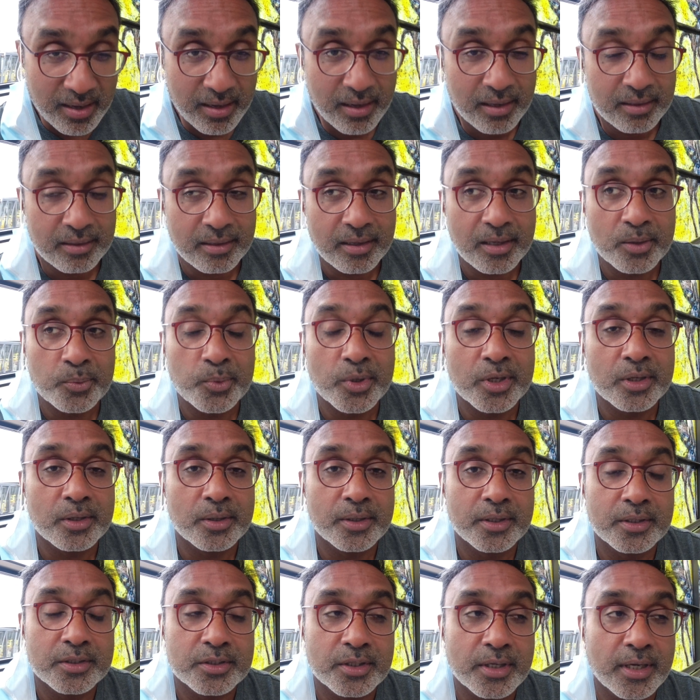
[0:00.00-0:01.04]
And then we're
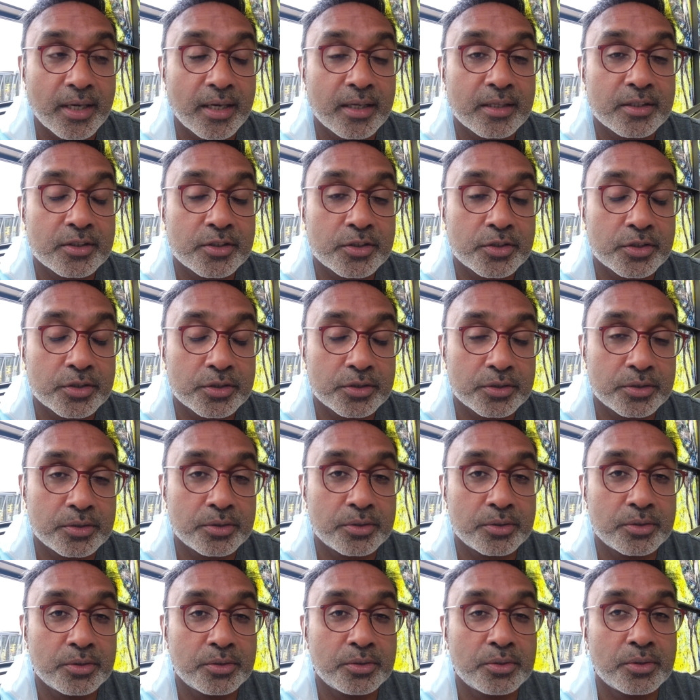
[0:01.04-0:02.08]
going to head
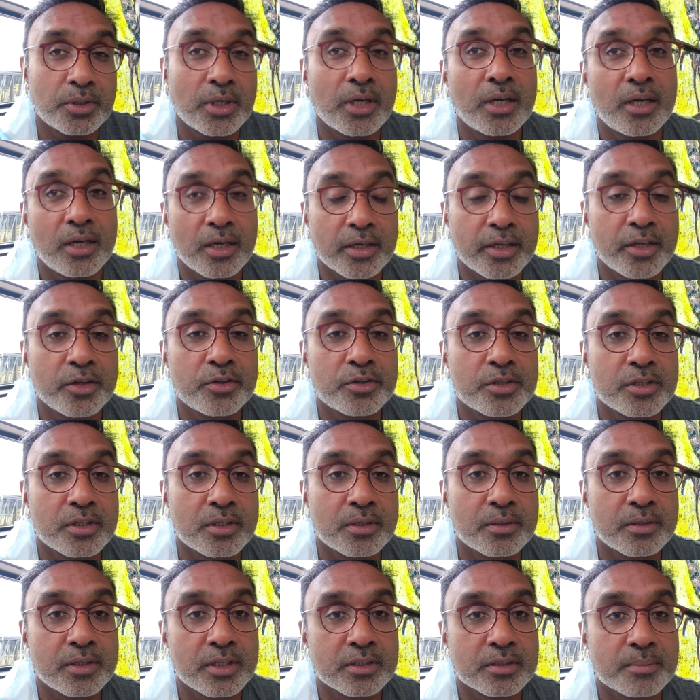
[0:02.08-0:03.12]
to Kiruna.
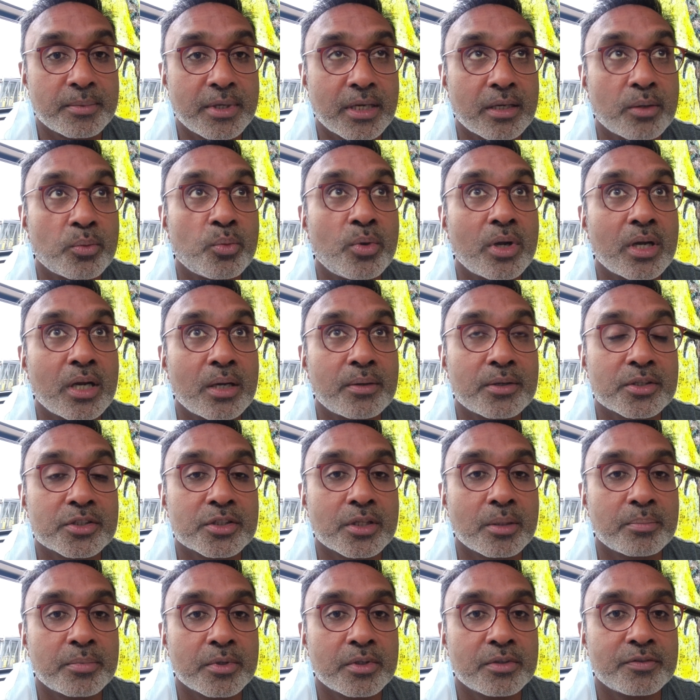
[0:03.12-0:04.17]
There's about a 1-hour
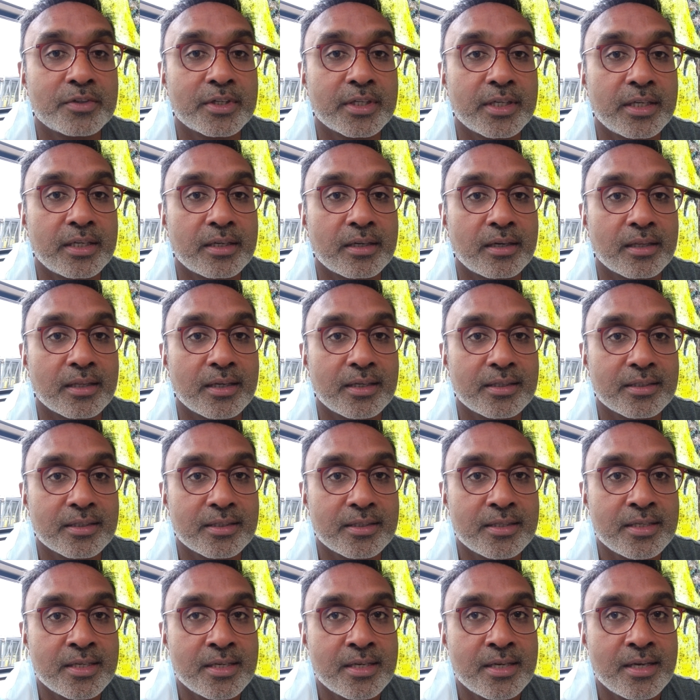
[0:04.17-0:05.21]
stopover in
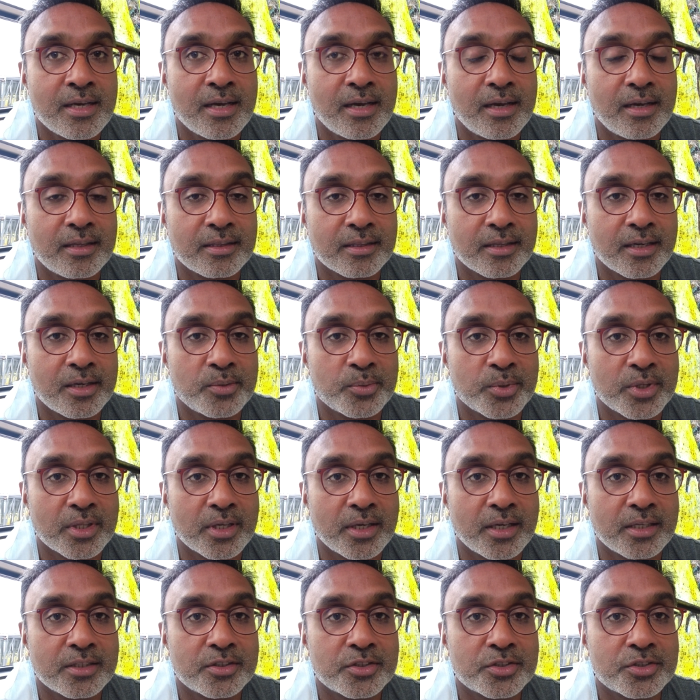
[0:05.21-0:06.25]
Arlanda, and then we'll
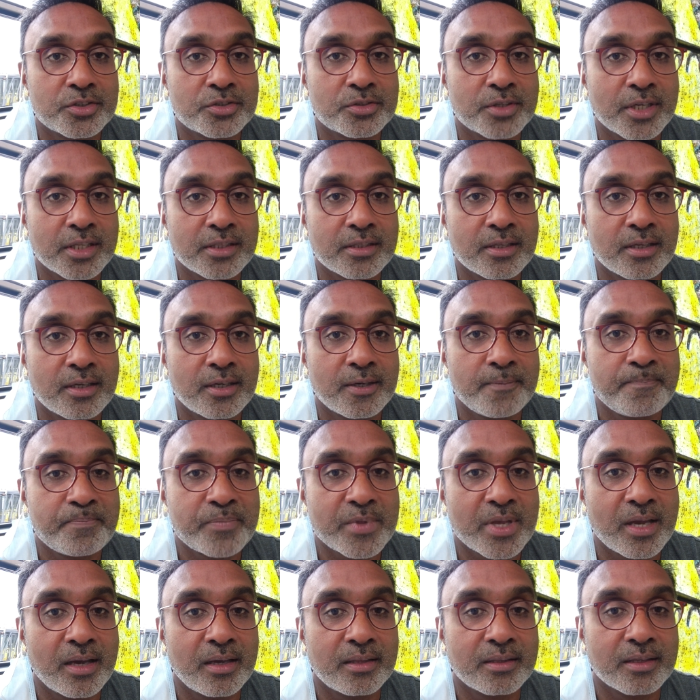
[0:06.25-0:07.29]
head straight there,
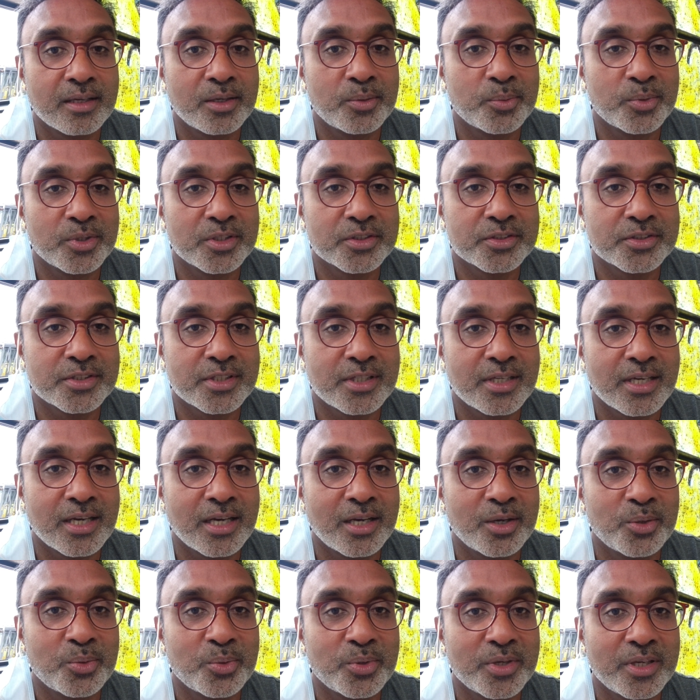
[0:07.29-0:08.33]
and then we'll see
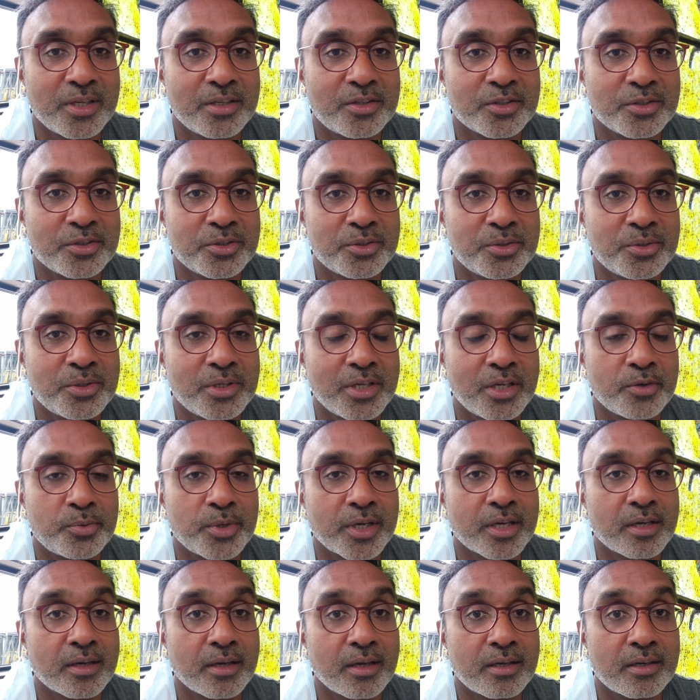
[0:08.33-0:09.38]
how we do. If
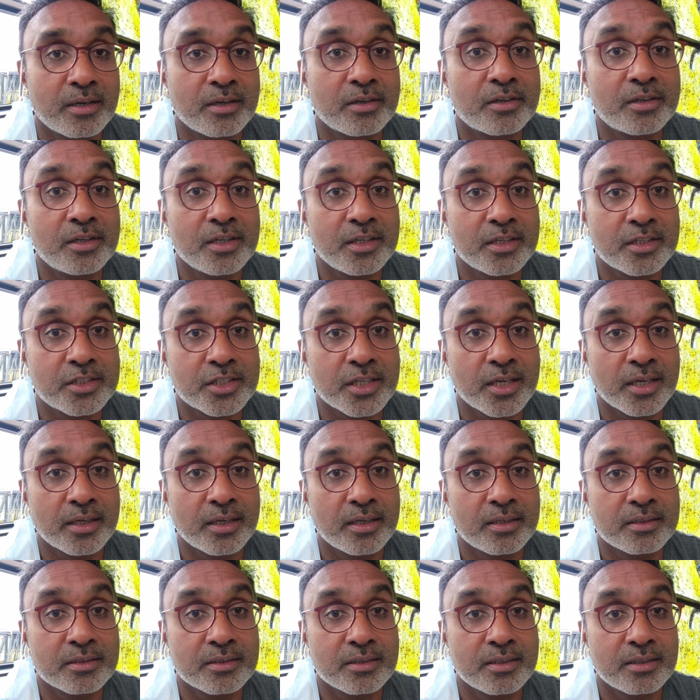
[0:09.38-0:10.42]
we can get an earlier
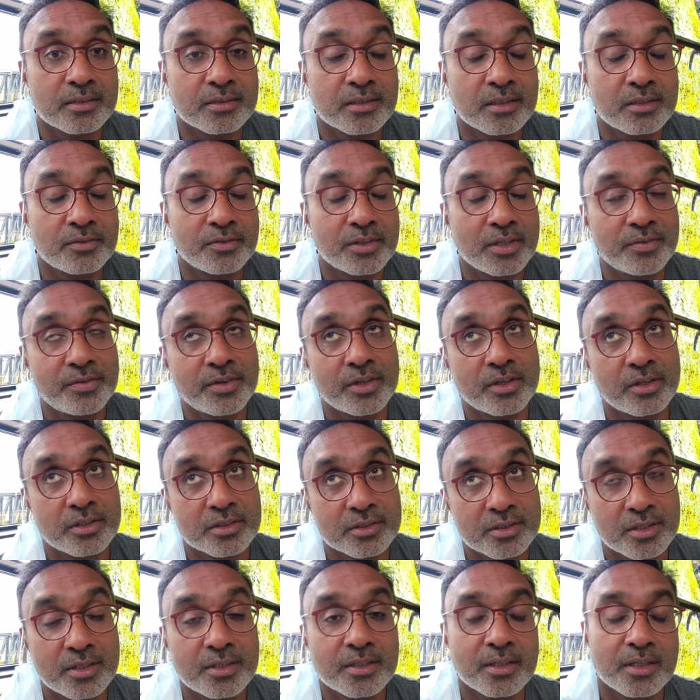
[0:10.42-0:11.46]
check-in instead of leaving
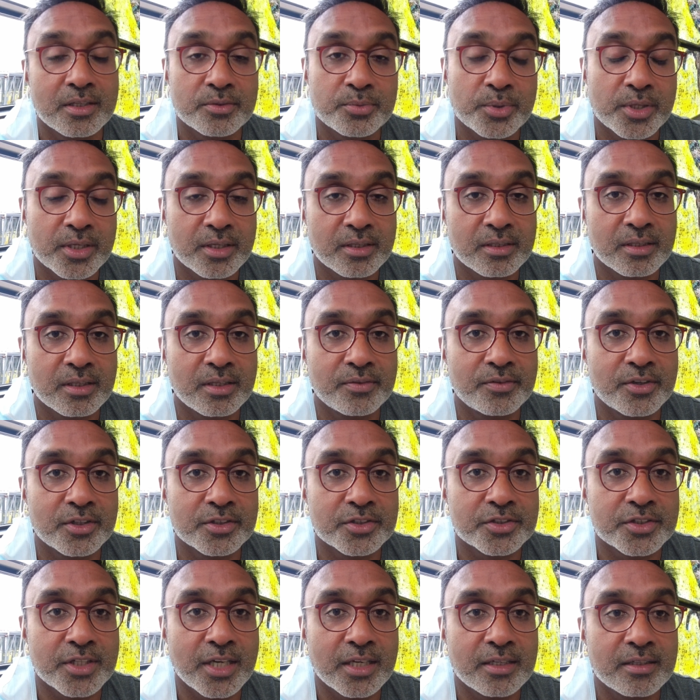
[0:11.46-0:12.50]
on Sunday, if we can leave
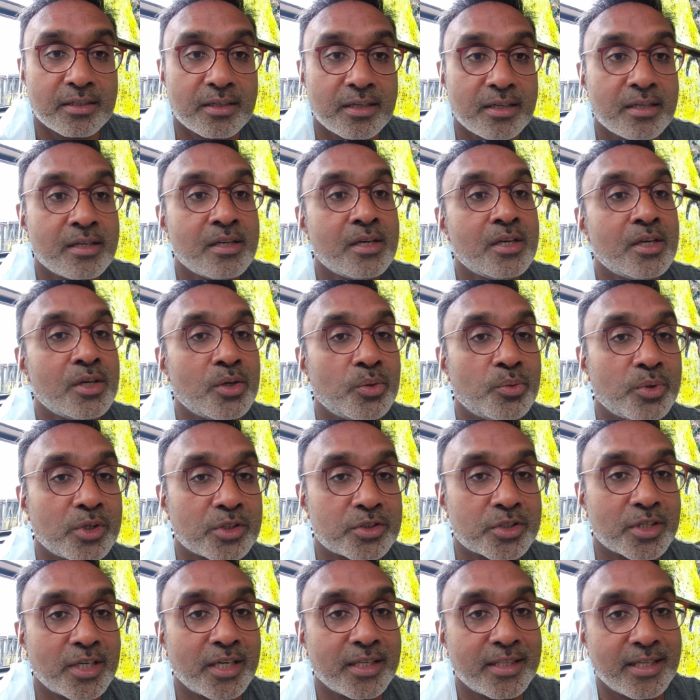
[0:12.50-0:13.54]
on Saturday, we'll
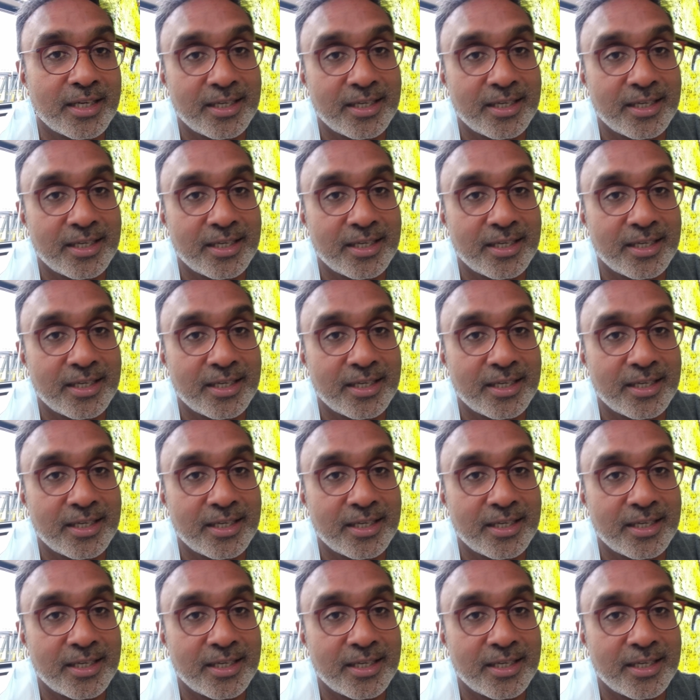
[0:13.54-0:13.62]
try